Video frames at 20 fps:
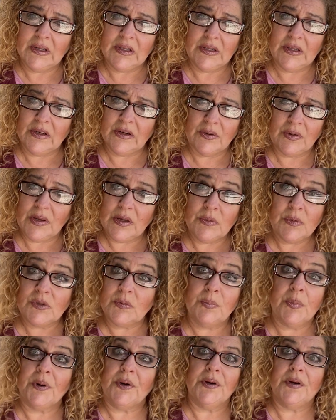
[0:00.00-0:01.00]
You know, he was
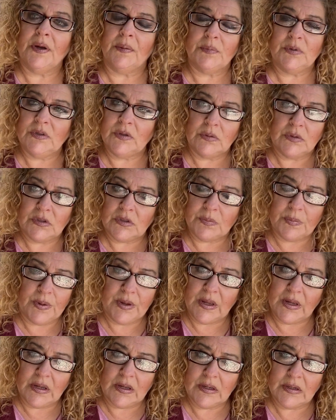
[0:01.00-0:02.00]
burned up, so to
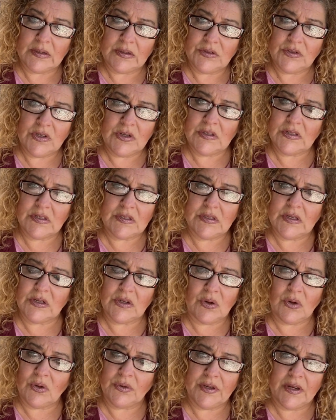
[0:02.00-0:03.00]
speak. Jesus didn't
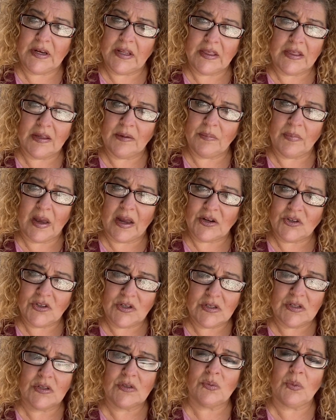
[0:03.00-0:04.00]
hold anything back.
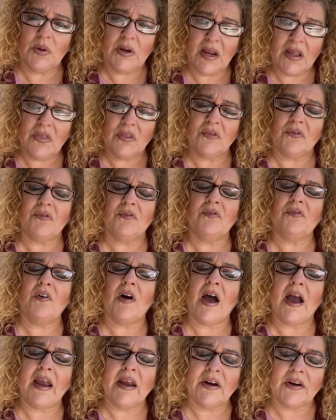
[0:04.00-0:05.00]
Jesus went in the
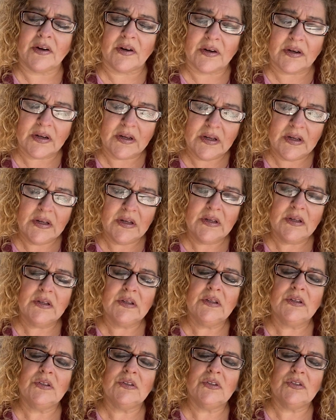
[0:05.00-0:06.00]
fire,
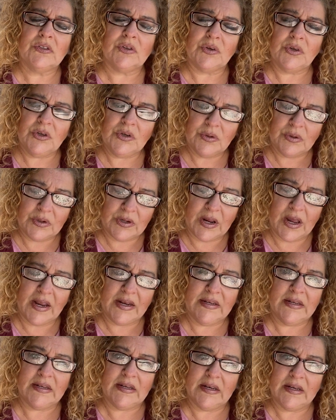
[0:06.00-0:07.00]
so you and I
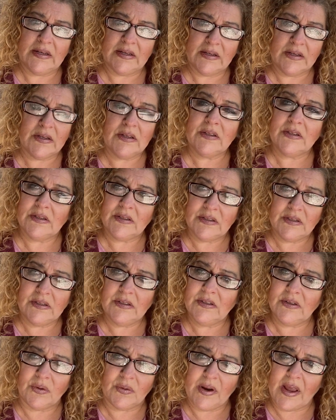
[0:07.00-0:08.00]

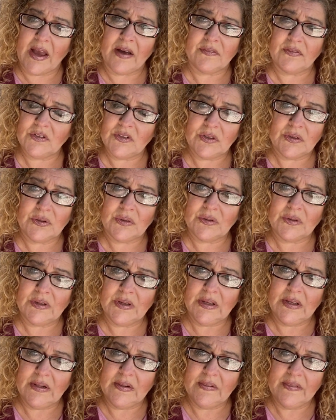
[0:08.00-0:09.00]
don't have to.
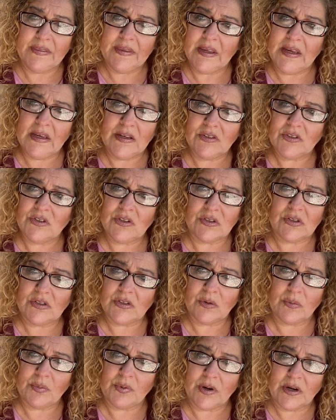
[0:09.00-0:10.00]
He is just
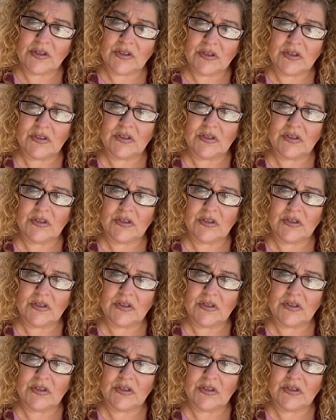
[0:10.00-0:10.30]
so precious.